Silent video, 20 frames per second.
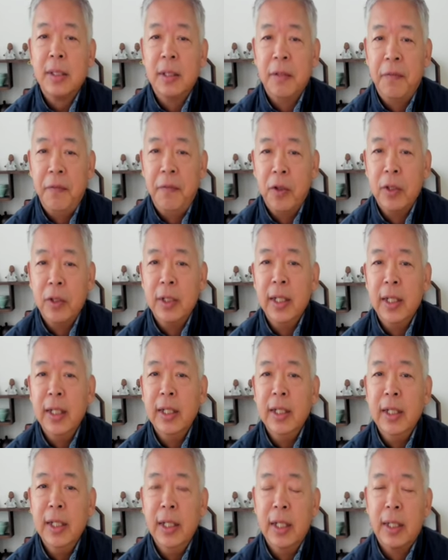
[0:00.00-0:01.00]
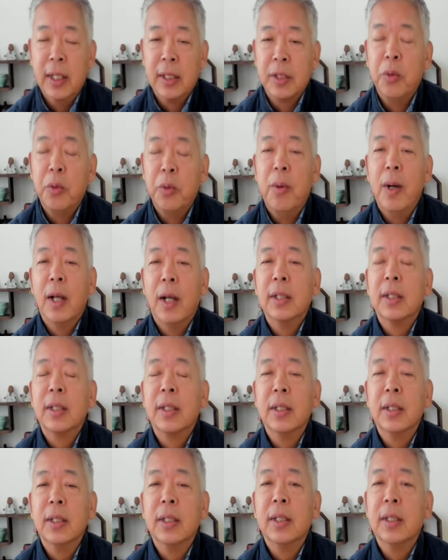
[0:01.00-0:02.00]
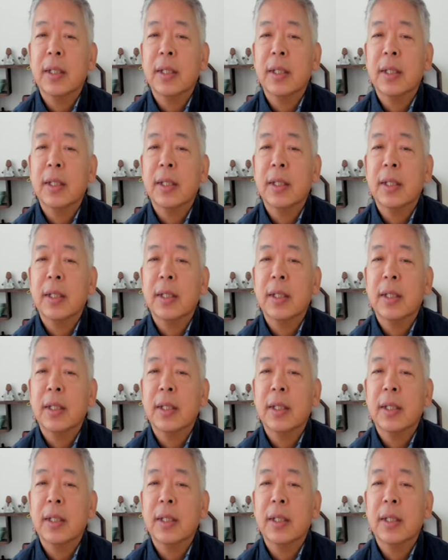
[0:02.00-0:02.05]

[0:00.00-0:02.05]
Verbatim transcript: 40 years was uh,